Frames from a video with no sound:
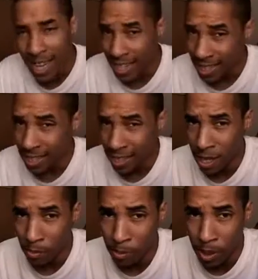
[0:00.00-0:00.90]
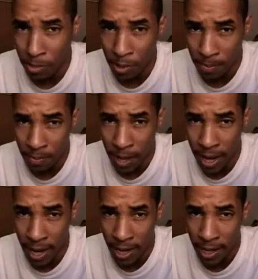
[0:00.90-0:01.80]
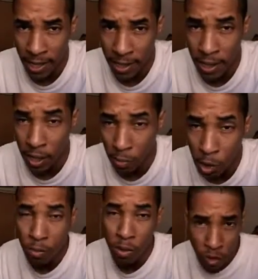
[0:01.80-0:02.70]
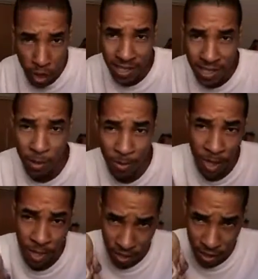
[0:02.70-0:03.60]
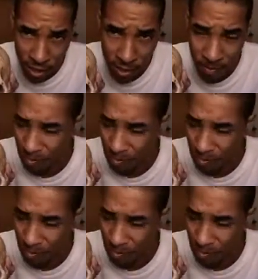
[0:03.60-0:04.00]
Had to kill a couple people, and I just wanted to bring you guys a souvenir. You see,